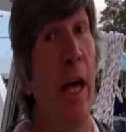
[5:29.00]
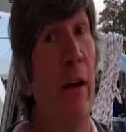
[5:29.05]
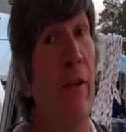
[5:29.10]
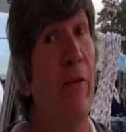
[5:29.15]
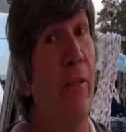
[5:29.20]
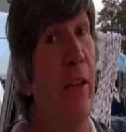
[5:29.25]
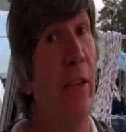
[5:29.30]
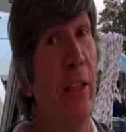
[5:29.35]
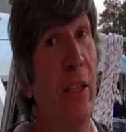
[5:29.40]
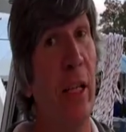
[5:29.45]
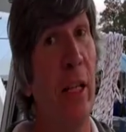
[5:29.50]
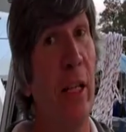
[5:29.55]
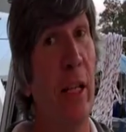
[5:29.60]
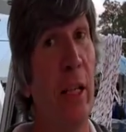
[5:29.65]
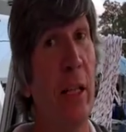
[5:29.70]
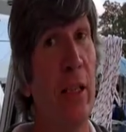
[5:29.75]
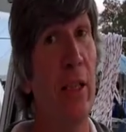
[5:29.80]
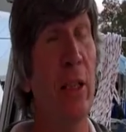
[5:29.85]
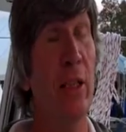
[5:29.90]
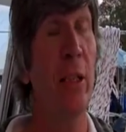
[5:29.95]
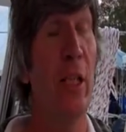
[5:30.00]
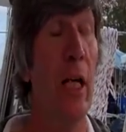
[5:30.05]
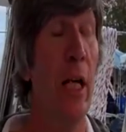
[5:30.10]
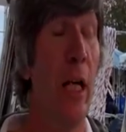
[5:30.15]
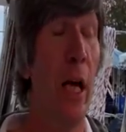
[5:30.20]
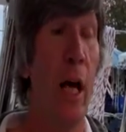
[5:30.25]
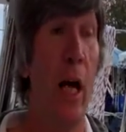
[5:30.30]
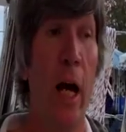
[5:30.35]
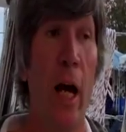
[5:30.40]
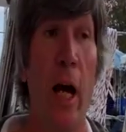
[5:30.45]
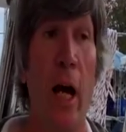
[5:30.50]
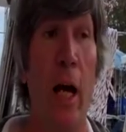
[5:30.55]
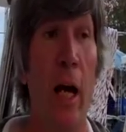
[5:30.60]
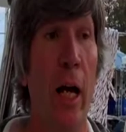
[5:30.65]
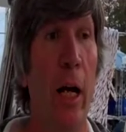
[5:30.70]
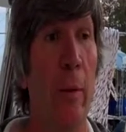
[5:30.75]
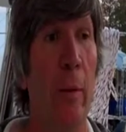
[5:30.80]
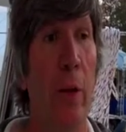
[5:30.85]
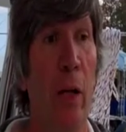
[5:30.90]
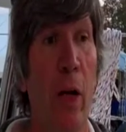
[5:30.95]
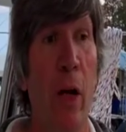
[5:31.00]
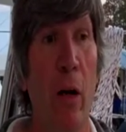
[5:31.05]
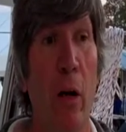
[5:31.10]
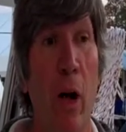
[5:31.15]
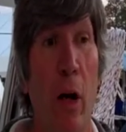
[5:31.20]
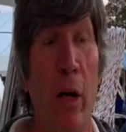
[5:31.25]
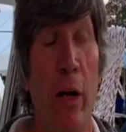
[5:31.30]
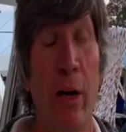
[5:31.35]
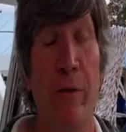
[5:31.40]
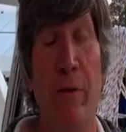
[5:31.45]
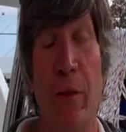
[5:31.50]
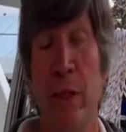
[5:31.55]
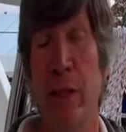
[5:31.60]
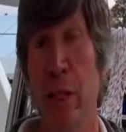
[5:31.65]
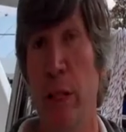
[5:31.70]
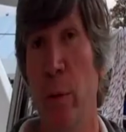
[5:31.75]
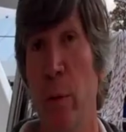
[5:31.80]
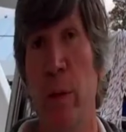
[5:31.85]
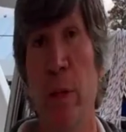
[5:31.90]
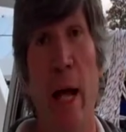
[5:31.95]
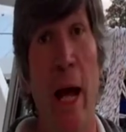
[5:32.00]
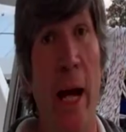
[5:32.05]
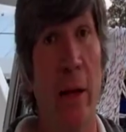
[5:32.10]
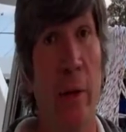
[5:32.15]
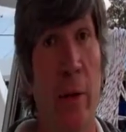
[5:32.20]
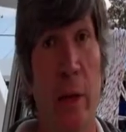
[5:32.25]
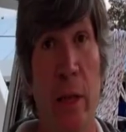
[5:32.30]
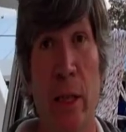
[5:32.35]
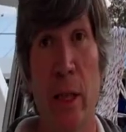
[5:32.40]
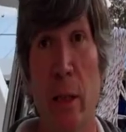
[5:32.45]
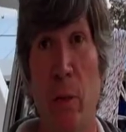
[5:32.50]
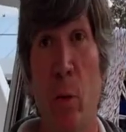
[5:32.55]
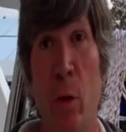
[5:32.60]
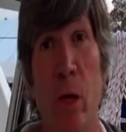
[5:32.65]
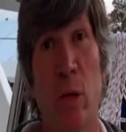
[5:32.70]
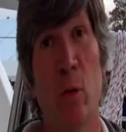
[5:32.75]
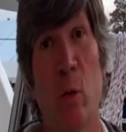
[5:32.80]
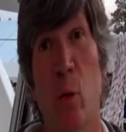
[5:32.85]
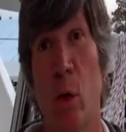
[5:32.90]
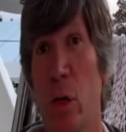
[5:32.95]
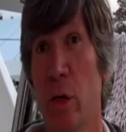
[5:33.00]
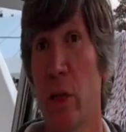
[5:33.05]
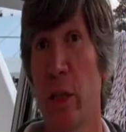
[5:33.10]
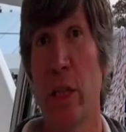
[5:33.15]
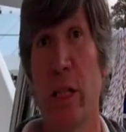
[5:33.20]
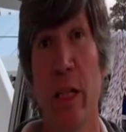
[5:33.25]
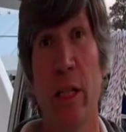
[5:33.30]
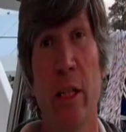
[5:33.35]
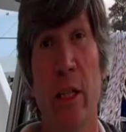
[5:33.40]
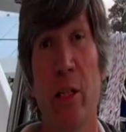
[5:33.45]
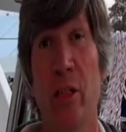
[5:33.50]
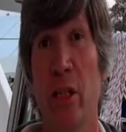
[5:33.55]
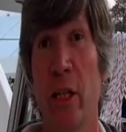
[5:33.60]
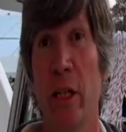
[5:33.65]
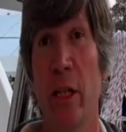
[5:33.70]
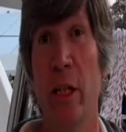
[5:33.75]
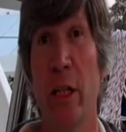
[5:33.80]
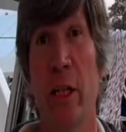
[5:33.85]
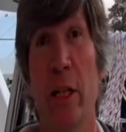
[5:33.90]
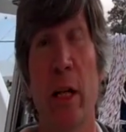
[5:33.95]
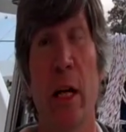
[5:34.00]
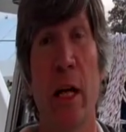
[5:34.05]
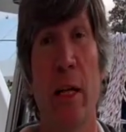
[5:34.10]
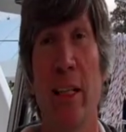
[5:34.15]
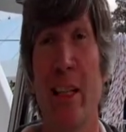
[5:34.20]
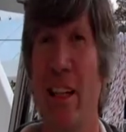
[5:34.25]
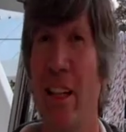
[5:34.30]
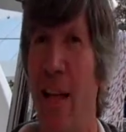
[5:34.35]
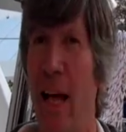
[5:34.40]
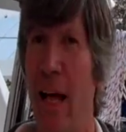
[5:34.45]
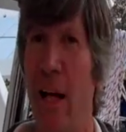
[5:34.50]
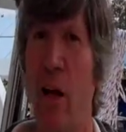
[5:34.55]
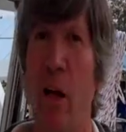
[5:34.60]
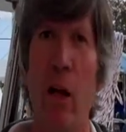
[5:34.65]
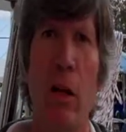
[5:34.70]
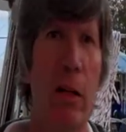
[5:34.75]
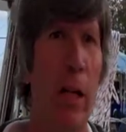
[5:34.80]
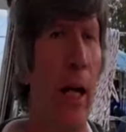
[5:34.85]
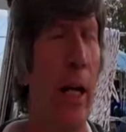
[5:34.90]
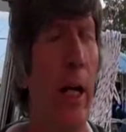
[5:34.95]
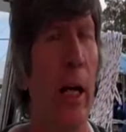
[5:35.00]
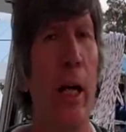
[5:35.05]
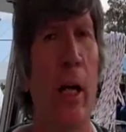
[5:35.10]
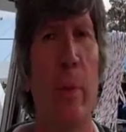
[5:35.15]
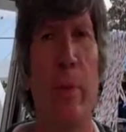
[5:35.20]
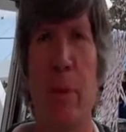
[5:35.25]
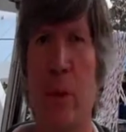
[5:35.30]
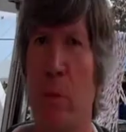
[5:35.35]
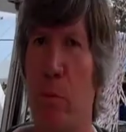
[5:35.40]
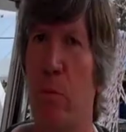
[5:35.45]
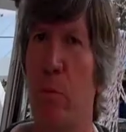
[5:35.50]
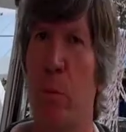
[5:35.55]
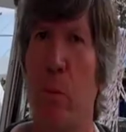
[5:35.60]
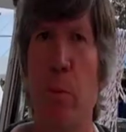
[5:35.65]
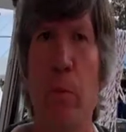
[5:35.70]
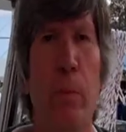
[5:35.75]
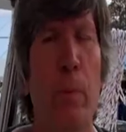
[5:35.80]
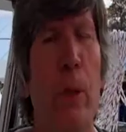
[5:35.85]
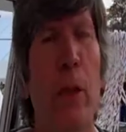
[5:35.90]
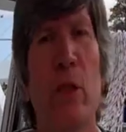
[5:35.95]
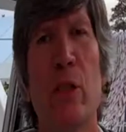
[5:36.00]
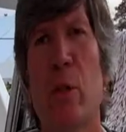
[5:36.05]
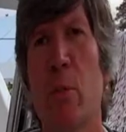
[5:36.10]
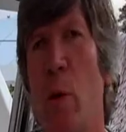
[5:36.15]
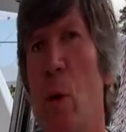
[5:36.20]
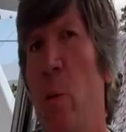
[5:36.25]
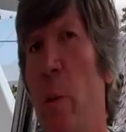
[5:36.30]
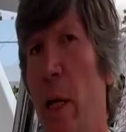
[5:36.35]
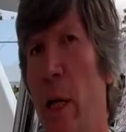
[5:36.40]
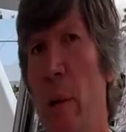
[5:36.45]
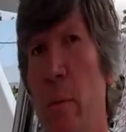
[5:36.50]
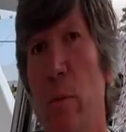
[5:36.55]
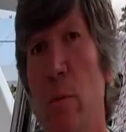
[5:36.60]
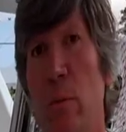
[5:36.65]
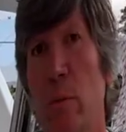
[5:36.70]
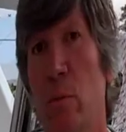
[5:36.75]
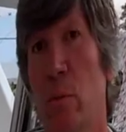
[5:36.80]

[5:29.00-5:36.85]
F-18s. You know, our F-18 with NACRA won the Worlds again this year. You know, that all kind of helps build some momentum.